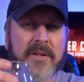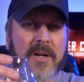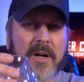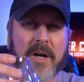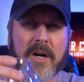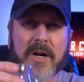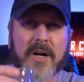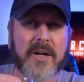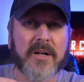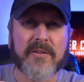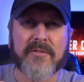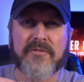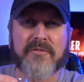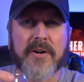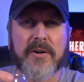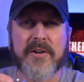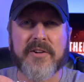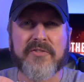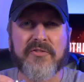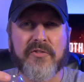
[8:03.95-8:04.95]

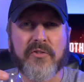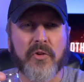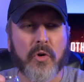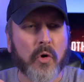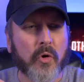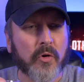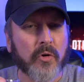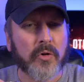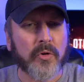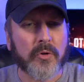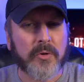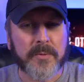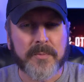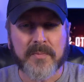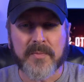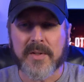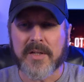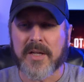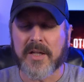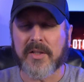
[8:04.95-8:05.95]
very floral,
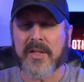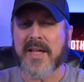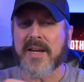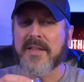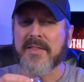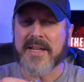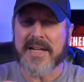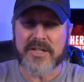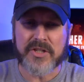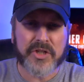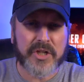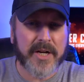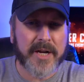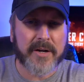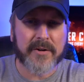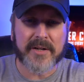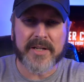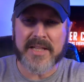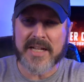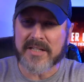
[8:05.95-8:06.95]
a lot of that
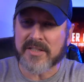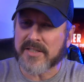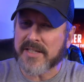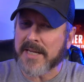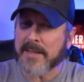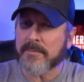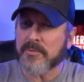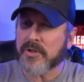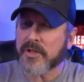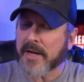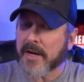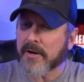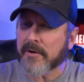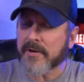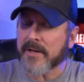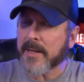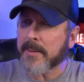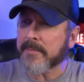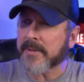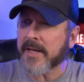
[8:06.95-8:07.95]
cherry, that same
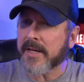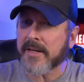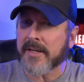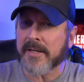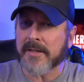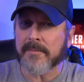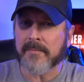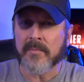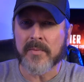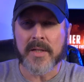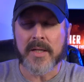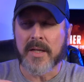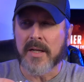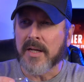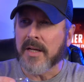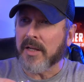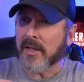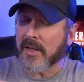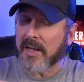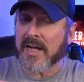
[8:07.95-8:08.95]
cherry I'm getting,
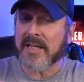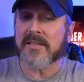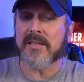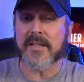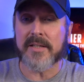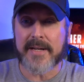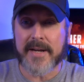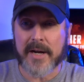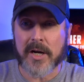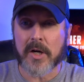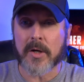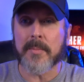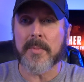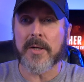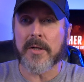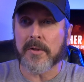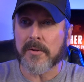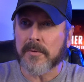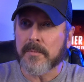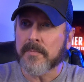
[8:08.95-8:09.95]
lots of
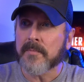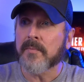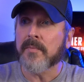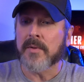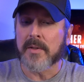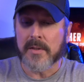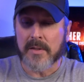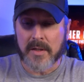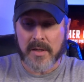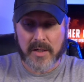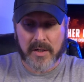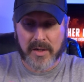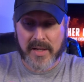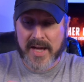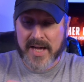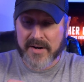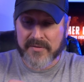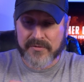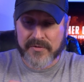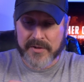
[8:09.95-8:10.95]
caramel, a
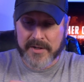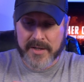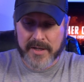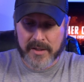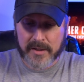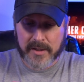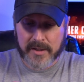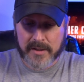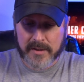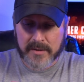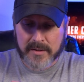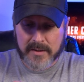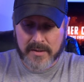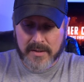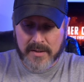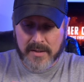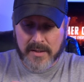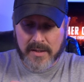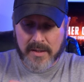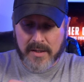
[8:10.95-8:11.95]
lot of vanilla,
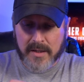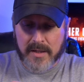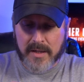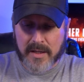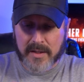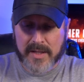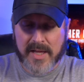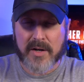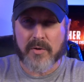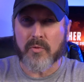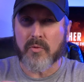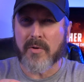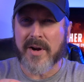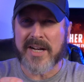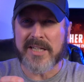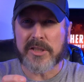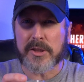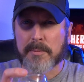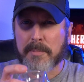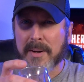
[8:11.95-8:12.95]
a lot of
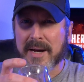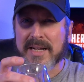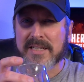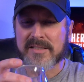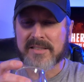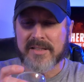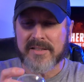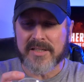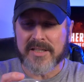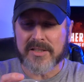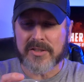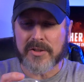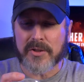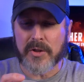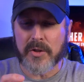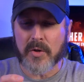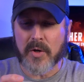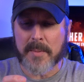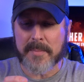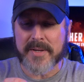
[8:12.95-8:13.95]
rice spice in this
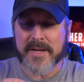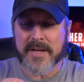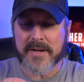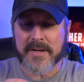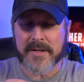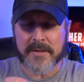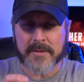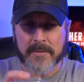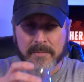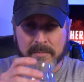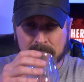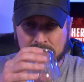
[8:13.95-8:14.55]
too I'm getting.